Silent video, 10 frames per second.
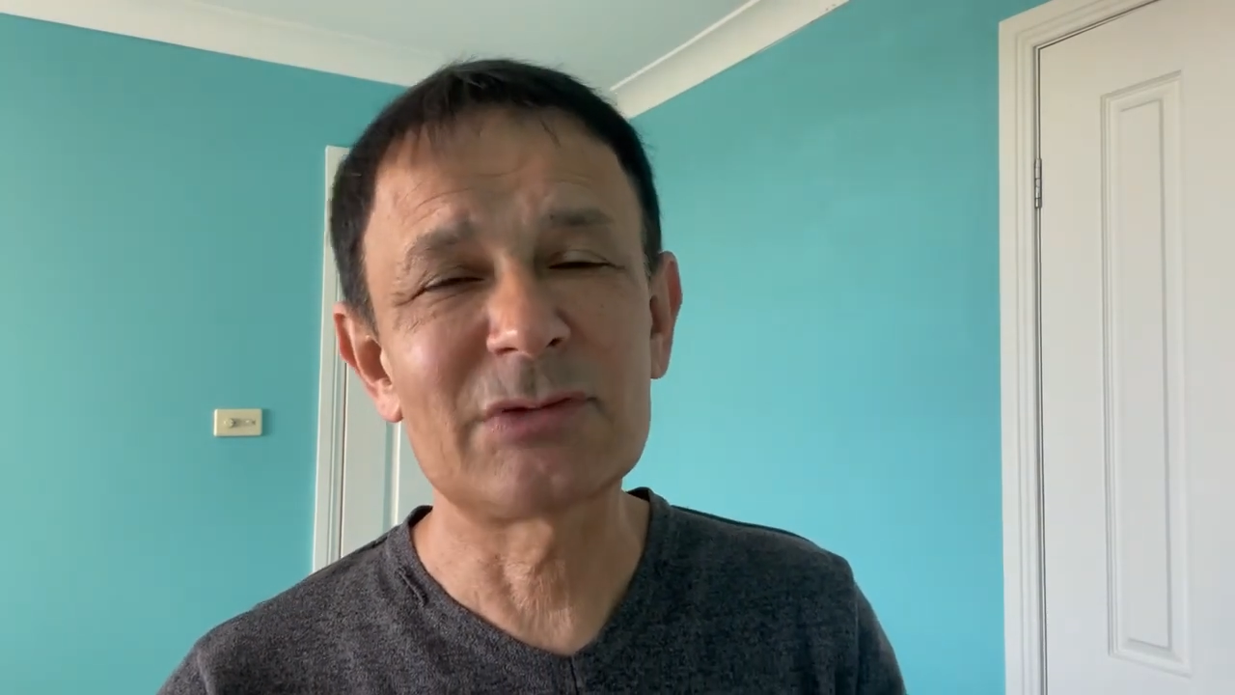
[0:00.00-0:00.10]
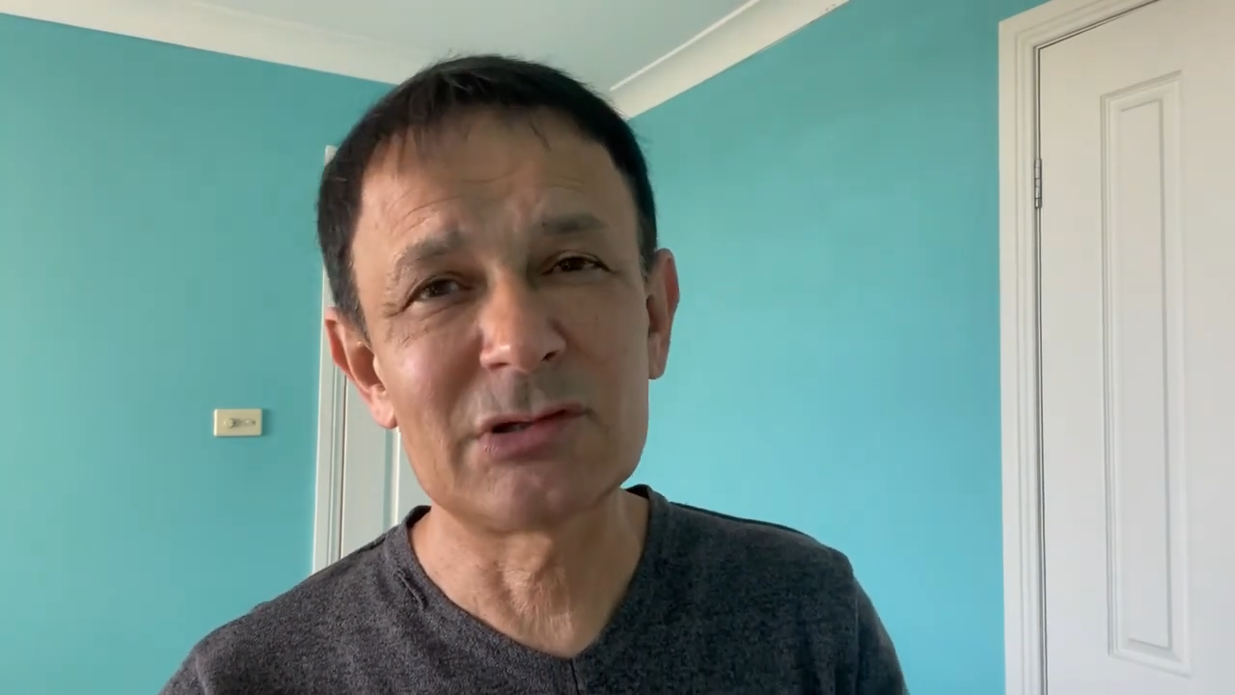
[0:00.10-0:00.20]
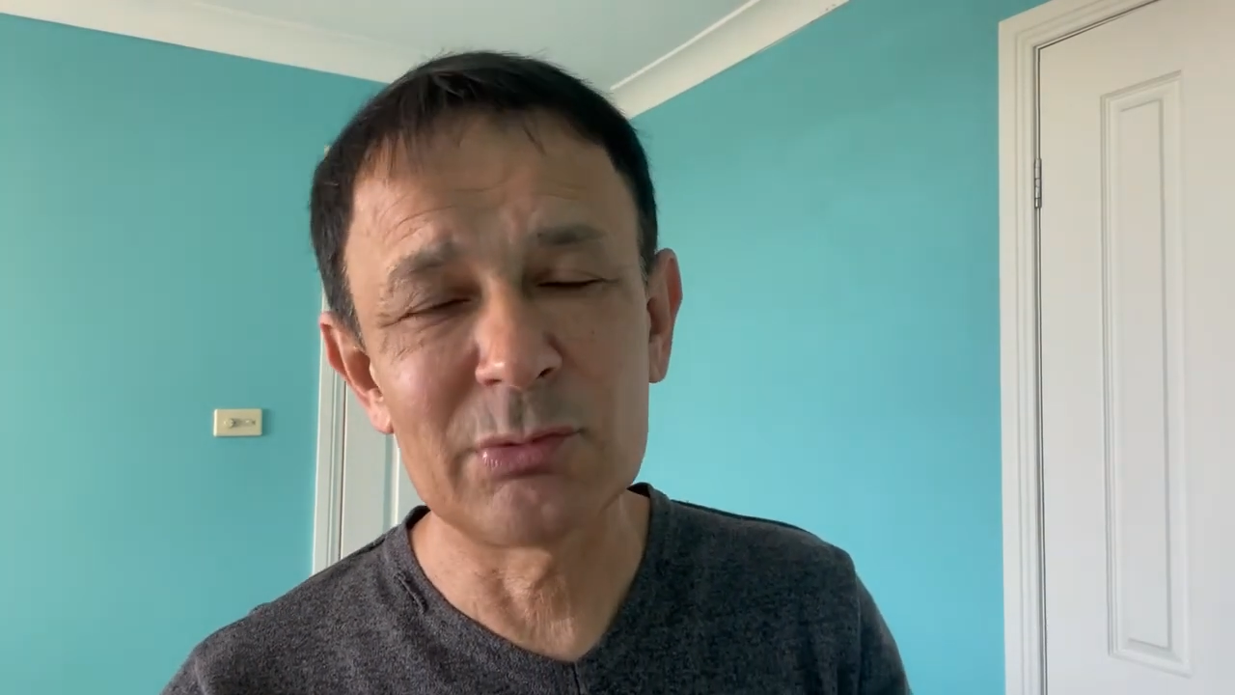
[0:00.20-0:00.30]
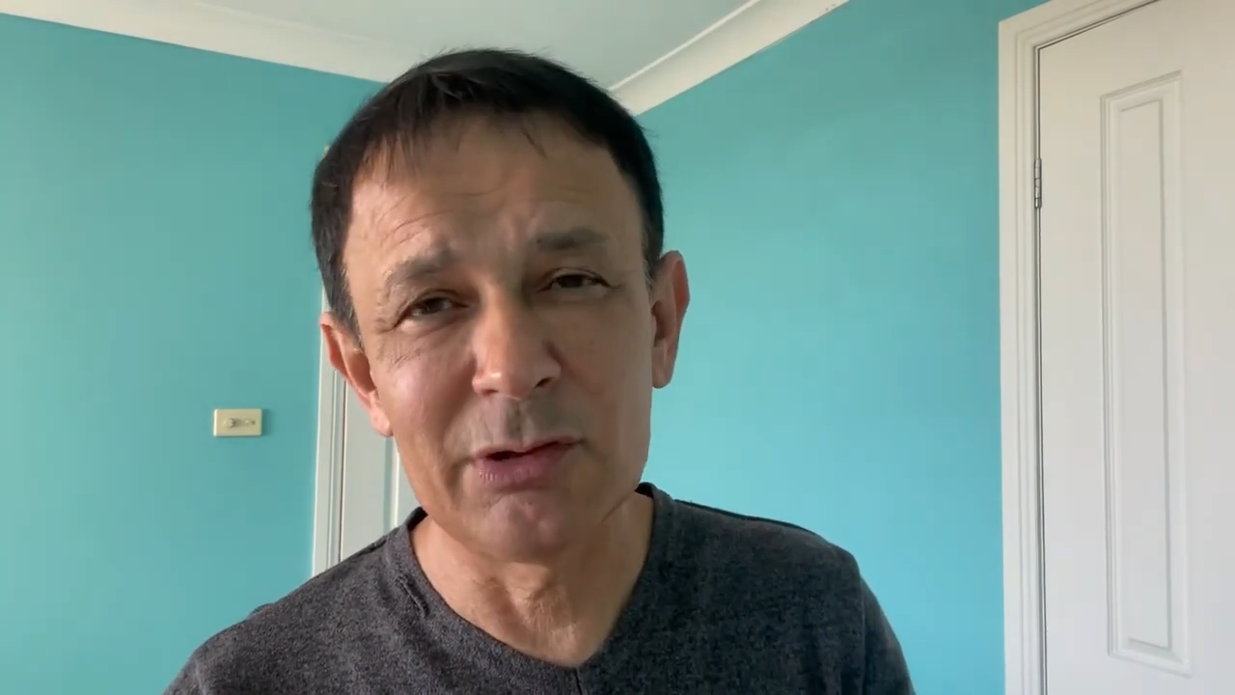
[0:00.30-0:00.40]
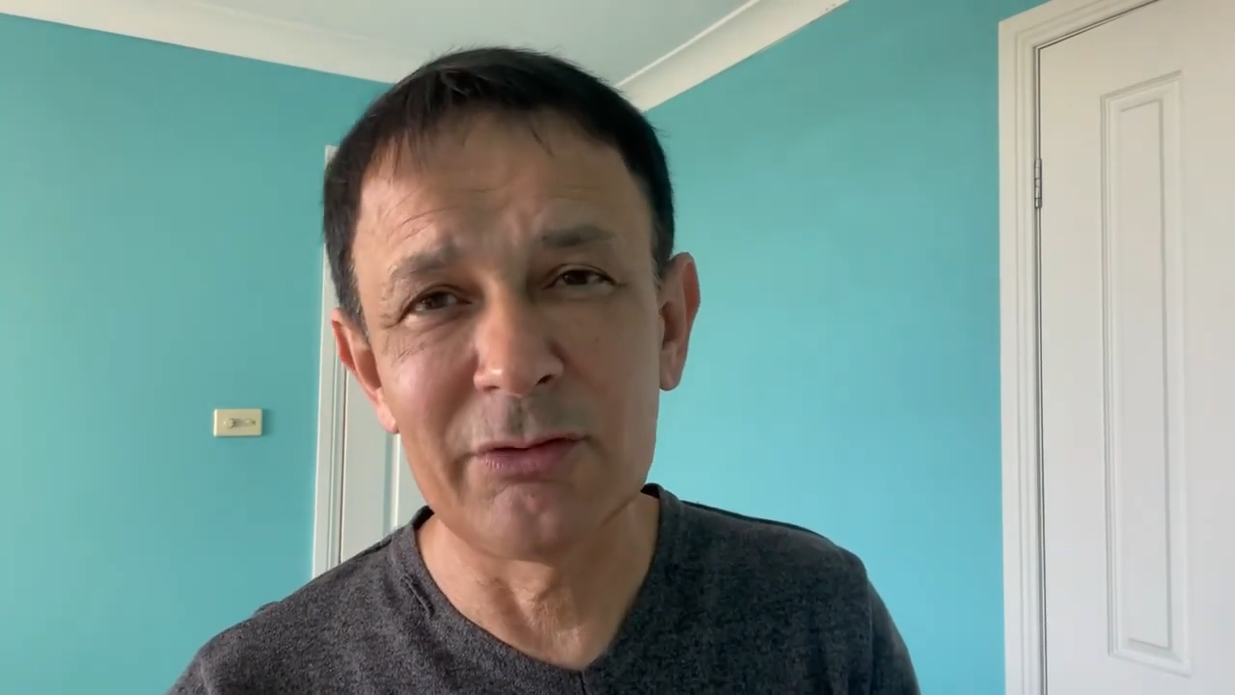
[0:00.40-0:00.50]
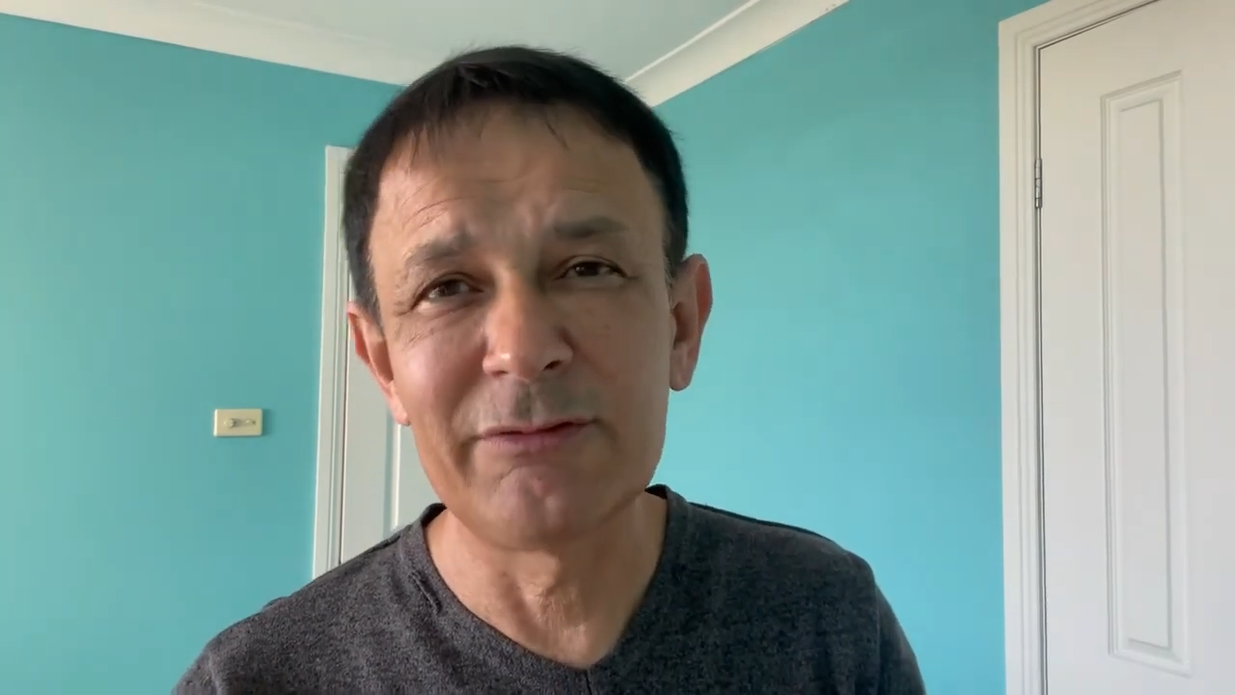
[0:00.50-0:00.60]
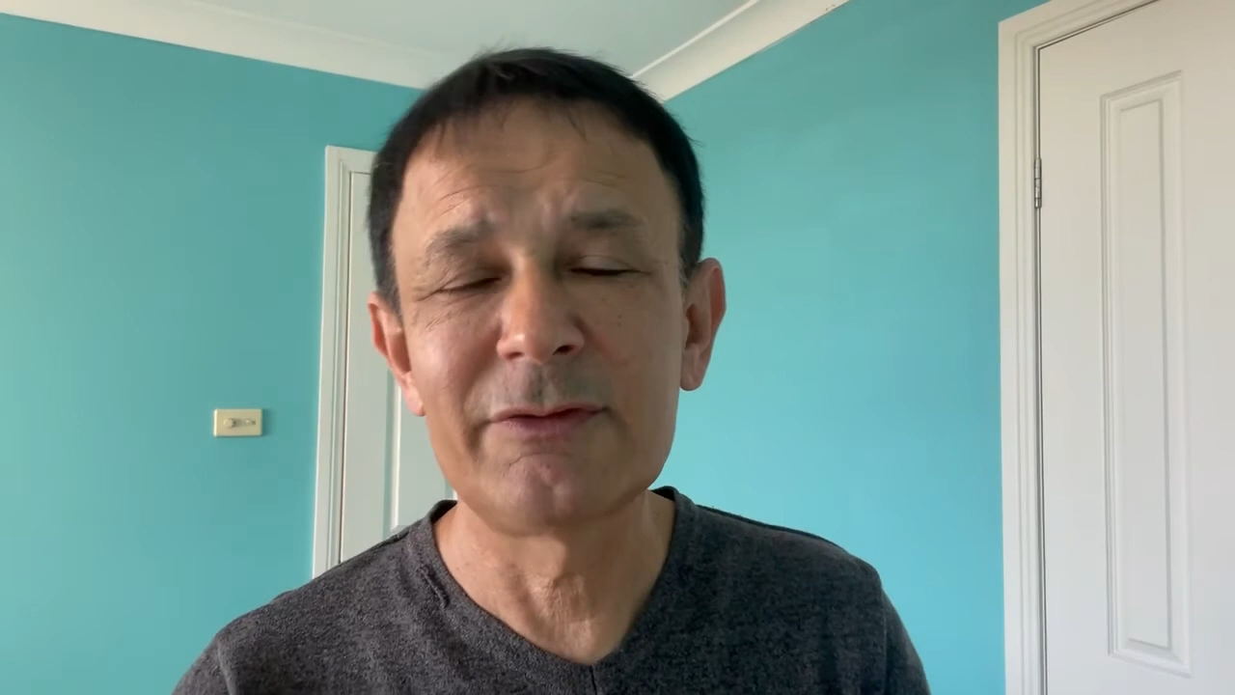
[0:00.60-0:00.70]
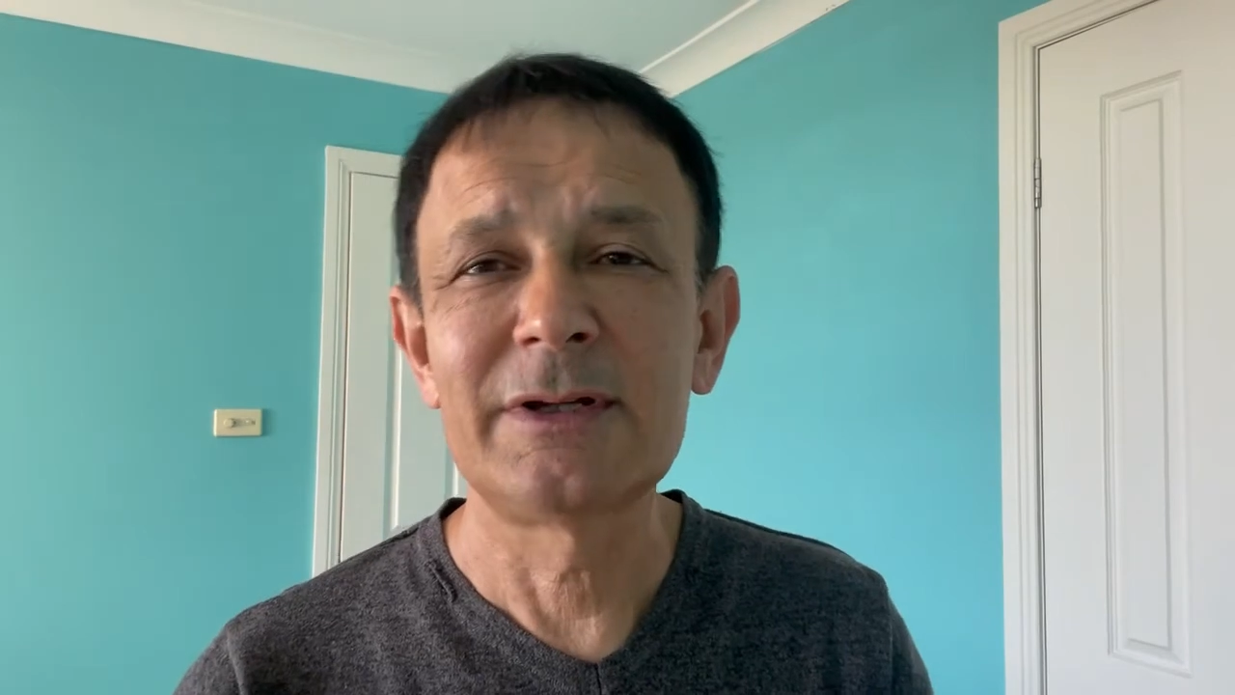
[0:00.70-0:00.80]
12